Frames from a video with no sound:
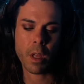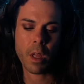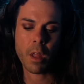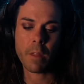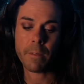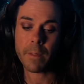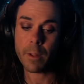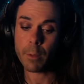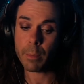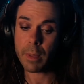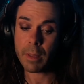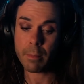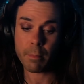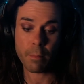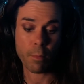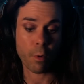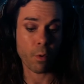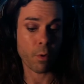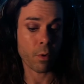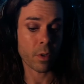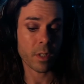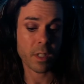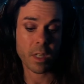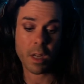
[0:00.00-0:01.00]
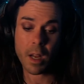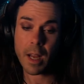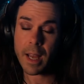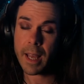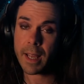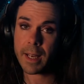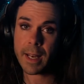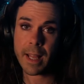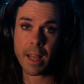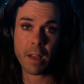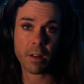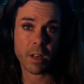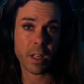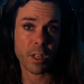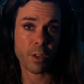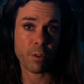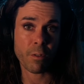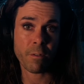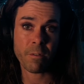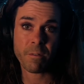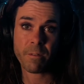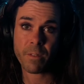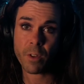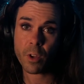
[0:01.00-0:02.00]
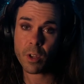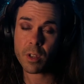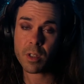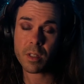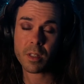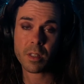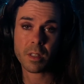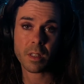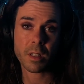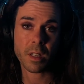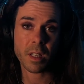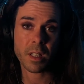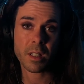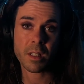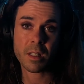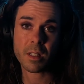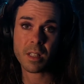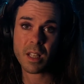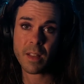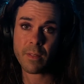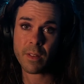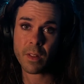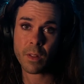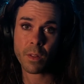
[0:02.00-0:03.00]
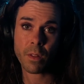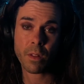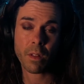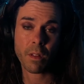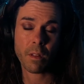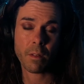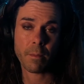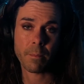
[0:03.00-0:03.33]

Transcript: There'll be more to iron out in your 1st and 7th.